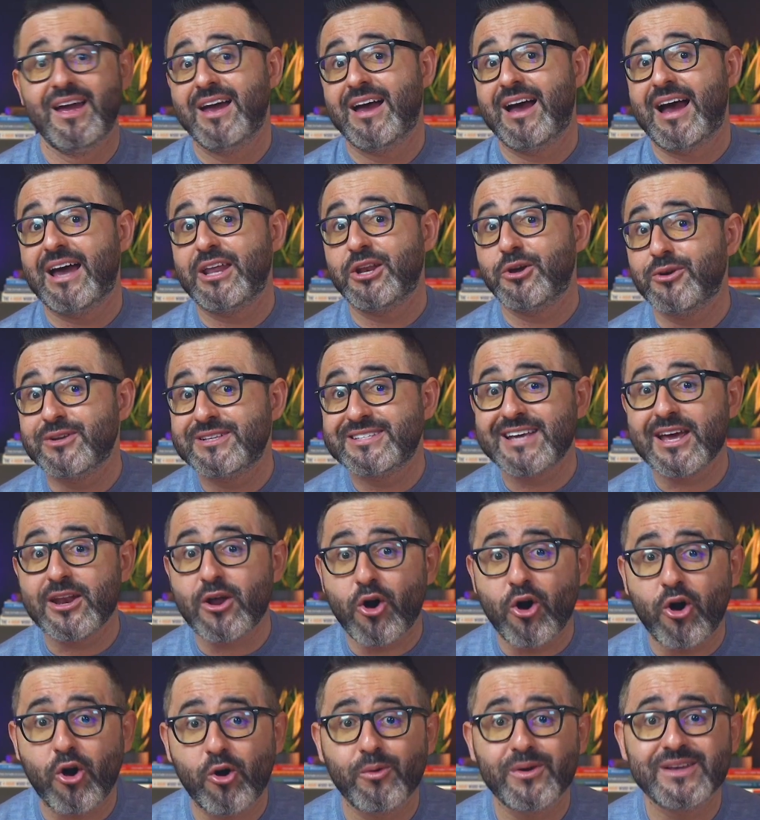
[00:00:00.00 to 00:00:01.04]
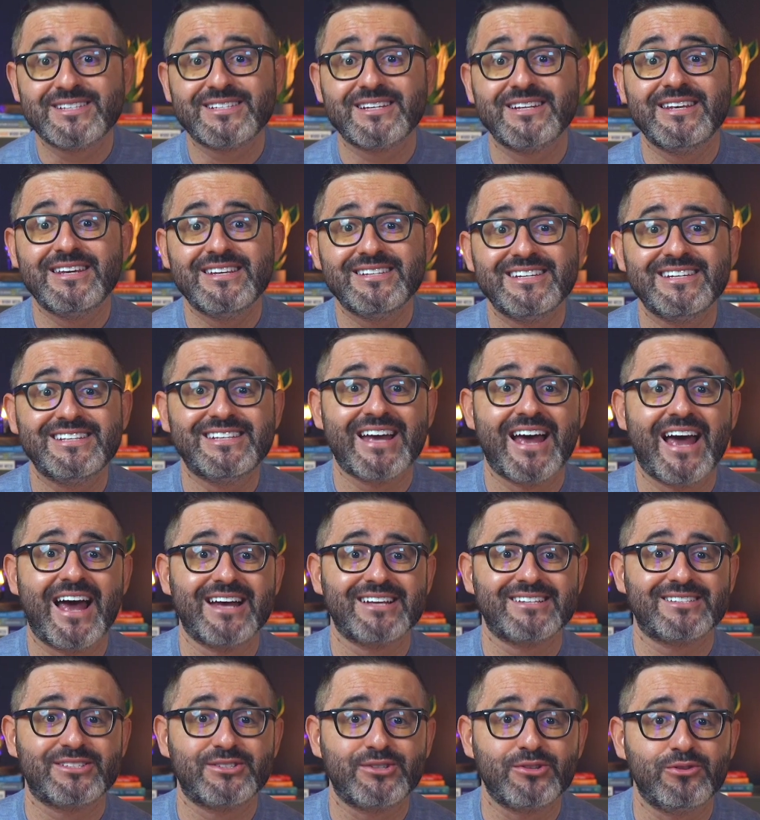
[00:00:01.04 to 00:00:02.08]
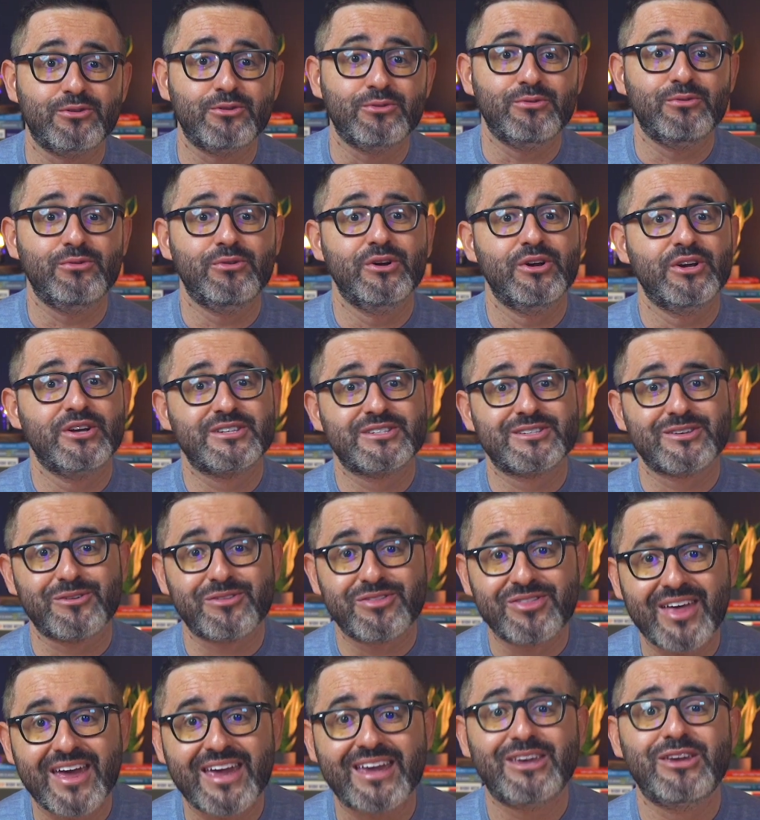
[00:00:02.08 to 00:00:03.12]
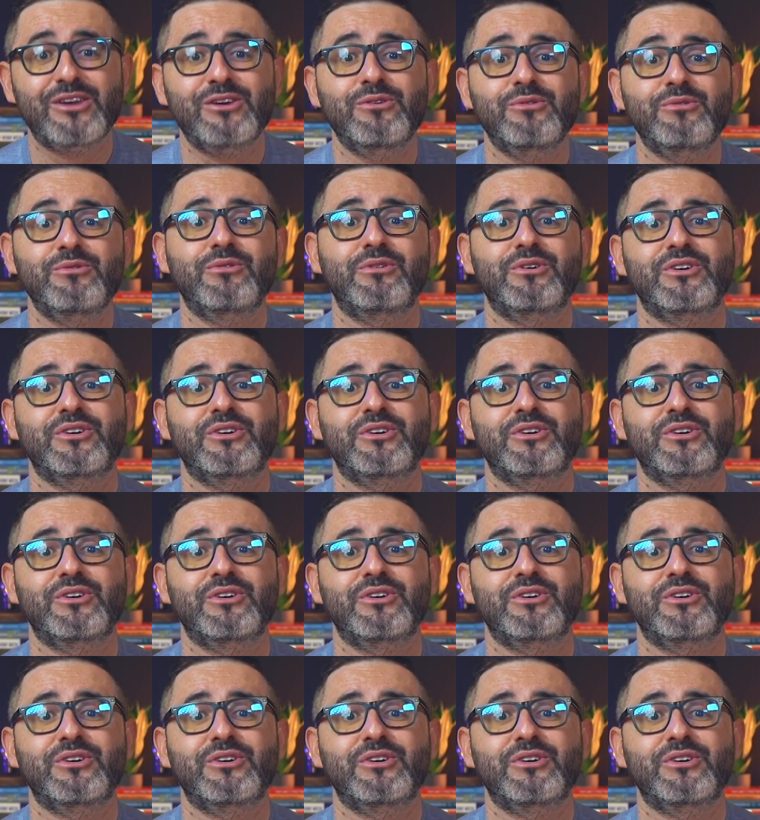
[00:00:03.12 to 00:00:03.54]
I know it's not always an easy task to do, so thank you,